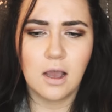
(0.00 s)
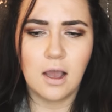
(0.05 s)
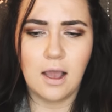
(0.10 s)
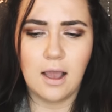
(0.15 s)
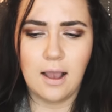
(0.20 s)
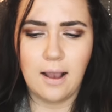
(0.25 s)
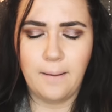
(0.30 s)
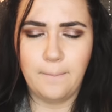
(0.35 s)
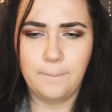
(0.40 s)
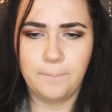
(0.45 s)

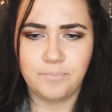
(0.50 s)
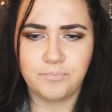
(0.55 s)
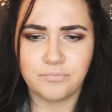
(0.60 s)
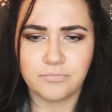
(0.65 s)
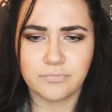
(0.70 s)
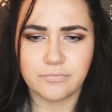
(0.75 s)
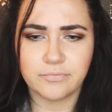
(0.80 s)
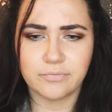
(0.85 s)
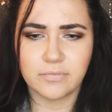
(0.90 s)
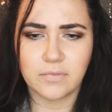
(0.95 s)

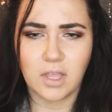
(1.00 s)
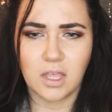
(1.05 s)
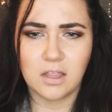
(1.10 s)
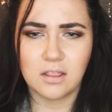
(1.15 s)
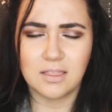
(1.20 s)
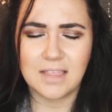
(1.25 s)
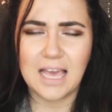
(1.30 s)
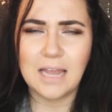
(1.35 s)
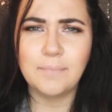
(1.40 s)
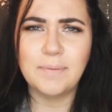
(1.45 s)

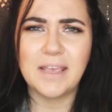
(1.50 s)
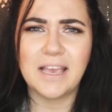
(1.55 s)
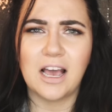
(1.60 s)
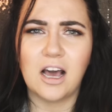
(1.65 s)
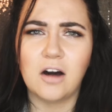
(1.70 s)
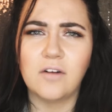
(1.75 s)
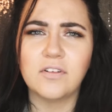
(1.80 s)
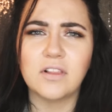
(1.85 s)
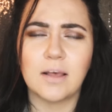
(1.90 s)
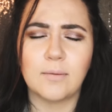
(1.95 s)
that'd be a
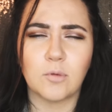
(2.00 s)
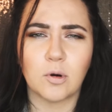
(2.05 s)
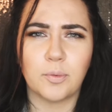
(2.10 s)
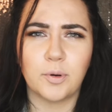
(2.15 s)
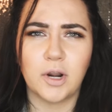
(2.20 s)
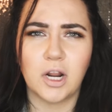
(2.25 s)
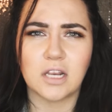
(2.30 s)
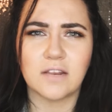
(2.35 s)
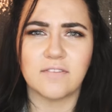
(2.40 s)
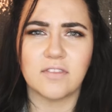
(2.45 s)
hell of a lot more
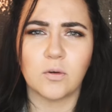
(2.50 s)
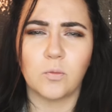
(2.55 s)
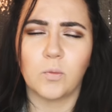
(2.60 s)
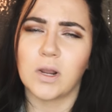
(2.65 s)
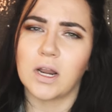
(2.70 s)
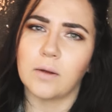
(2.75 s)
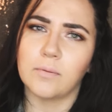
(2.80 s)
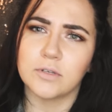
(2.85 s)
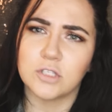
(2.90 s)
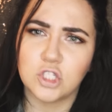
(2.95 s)
productive than
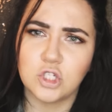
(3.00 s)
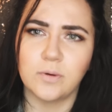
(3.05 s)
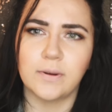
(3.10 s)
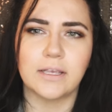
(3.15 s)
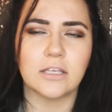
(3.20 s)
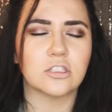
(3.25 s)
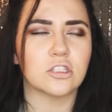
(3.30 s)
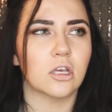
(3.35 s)
what I was doing.